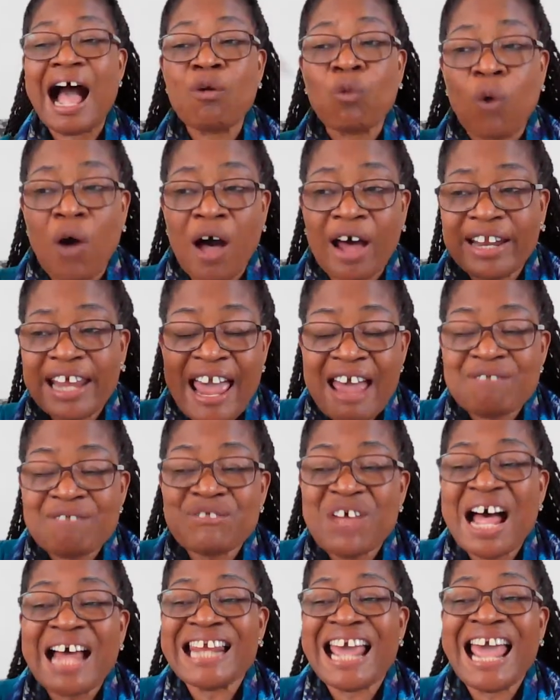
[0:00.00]

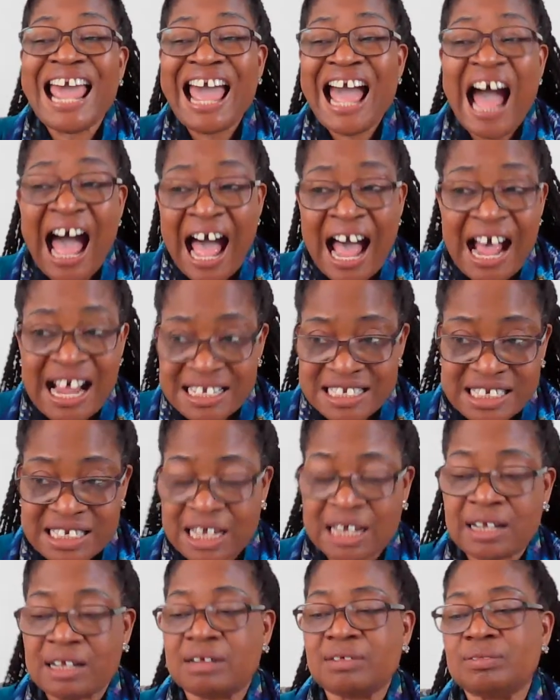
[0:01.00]
Whatever they
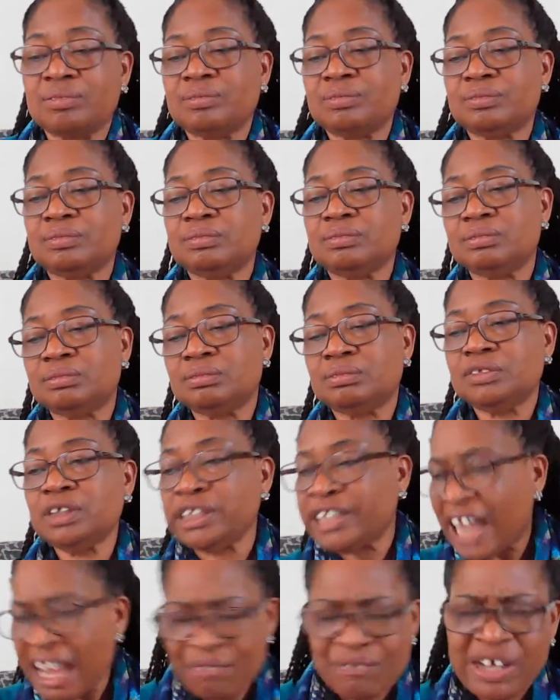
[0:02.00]
ask,
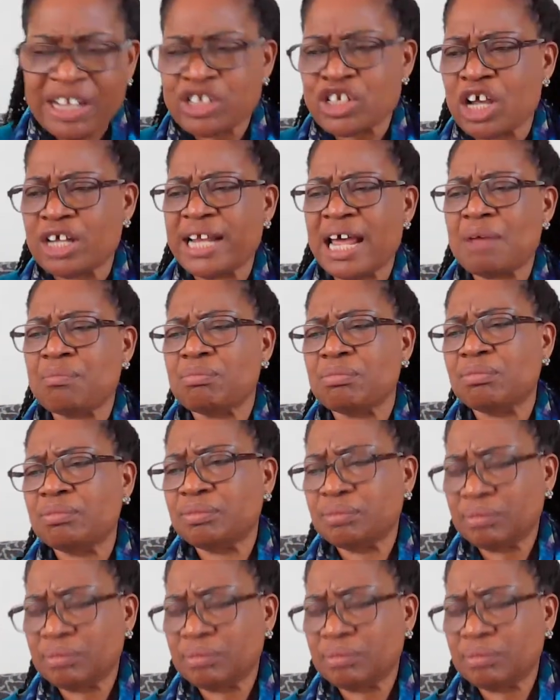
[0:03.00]
give it to them